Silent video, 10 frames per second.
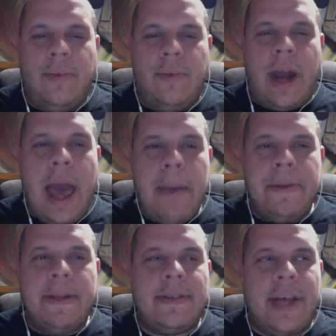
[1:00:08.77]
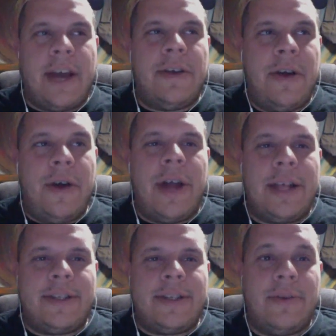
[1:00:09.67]
happens? I don't know.
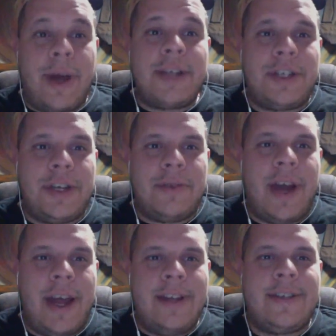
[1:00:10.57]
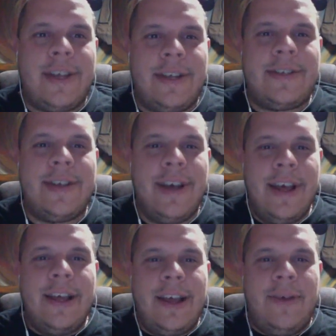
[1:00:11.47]
That's the question, right? Is
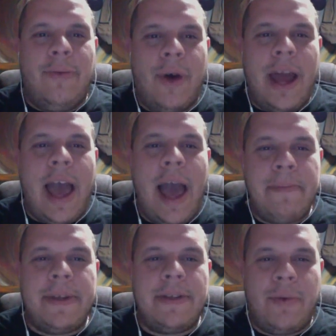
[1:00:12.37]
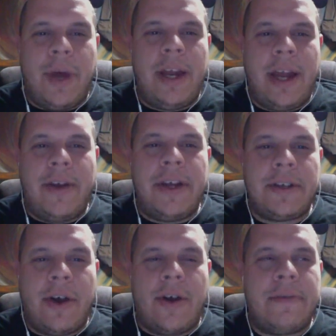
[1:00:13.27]
what happens when there is
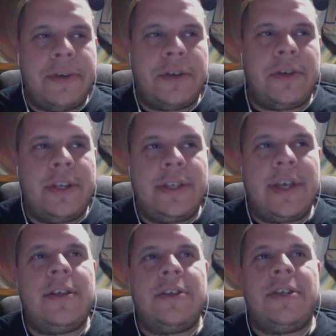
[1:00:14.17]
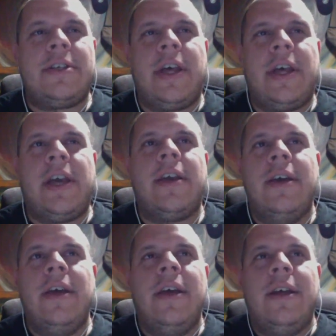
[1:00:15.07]
artificial intelligence? Like,
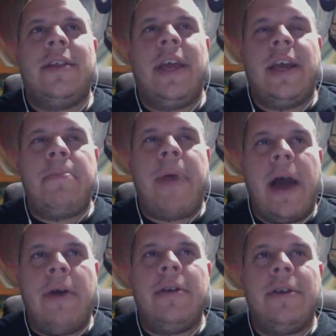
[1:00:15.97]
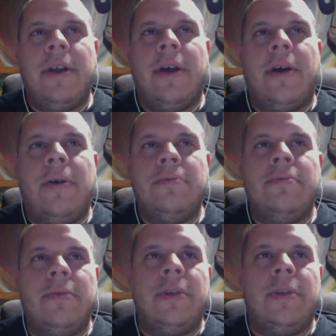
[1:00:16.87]
think about,
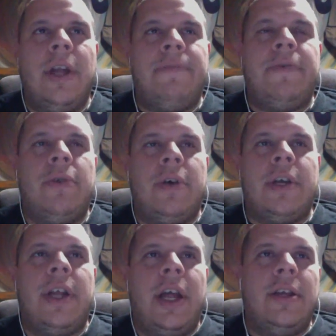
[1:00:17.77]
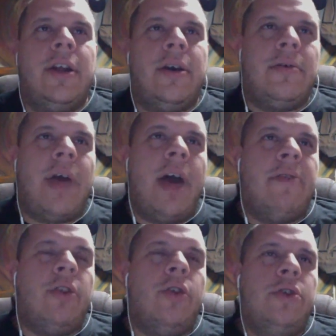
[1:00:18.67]
if you look at,
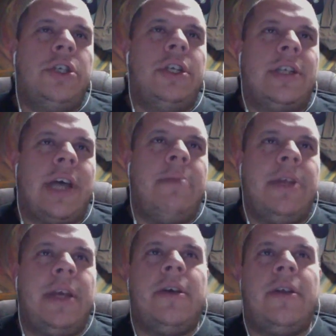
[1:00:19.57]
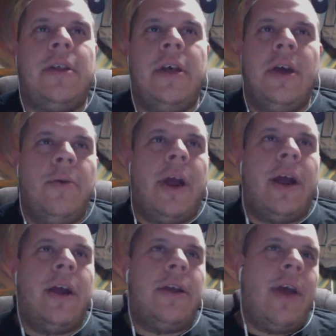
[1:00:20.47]
evolution type deal
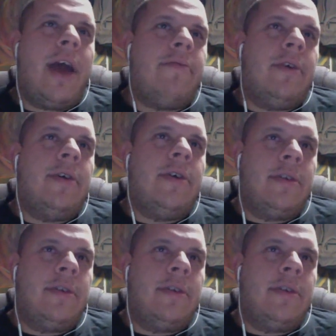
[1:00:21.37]
where you have the